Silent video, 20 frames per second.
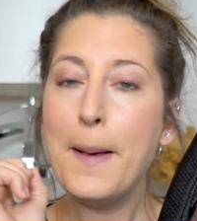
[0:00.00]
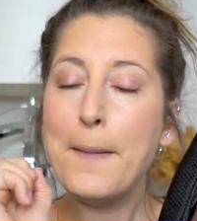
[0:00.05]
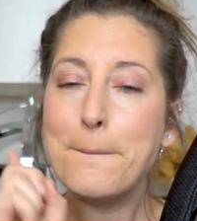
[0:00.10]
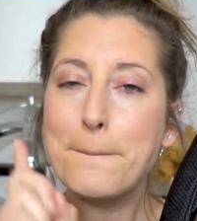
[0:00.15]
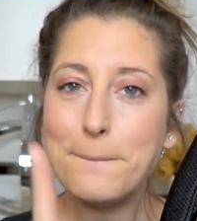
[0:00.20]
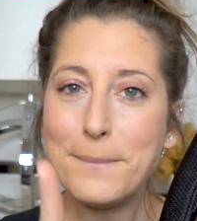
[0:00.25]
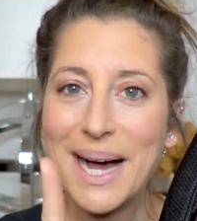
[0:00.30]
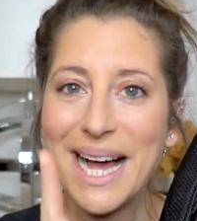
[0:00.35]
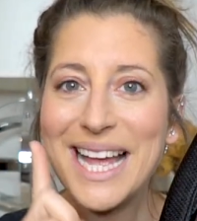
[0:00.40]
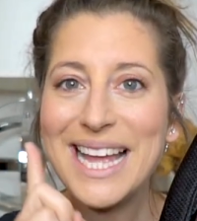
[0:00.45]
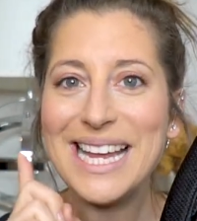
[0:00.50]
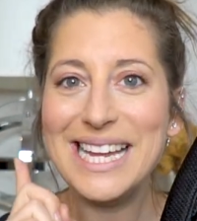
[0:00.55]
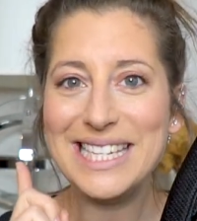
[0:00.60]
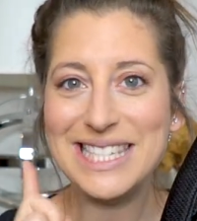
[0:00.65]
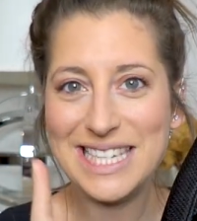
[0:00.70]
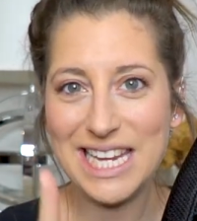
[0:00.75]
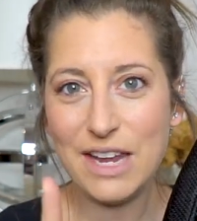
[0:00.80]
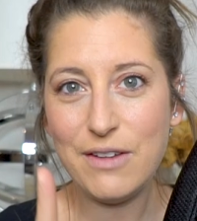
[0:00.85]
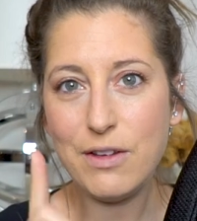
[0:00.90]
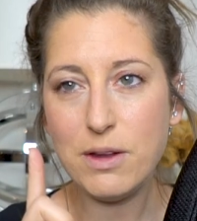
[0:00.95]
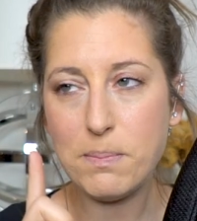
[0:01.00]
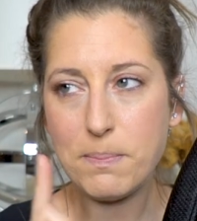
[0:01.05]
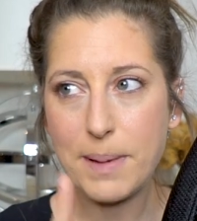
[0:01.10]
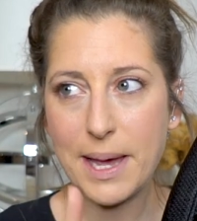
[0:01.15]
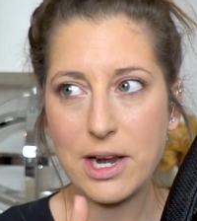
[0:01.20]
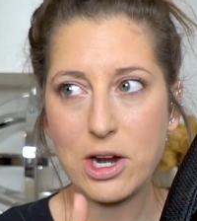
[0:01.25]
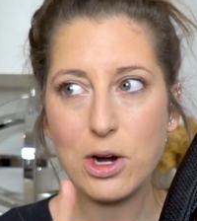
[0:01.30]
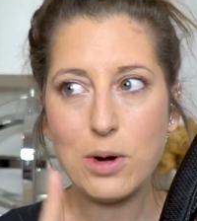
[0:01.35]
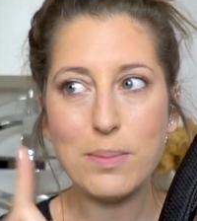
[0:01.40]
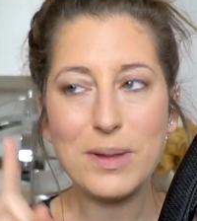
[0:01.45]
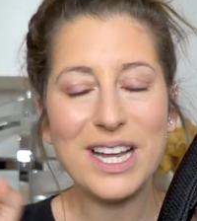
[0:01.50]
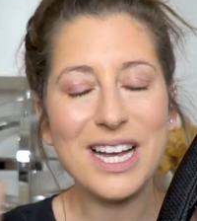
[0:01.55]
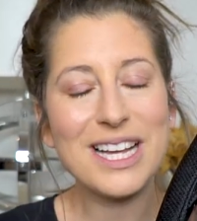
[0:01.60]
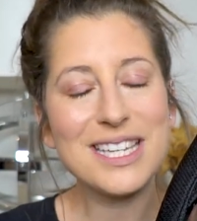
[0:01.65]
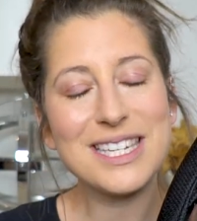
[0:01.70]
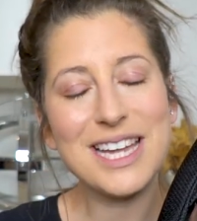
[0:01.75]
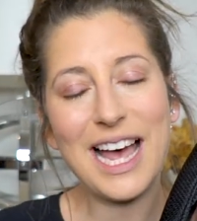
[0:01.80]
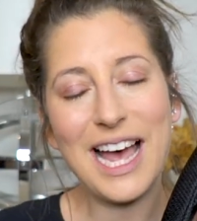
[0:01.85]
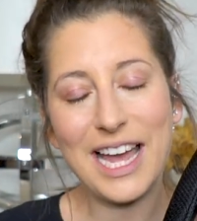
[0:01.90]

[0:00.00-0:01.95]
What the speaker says: but it's even better because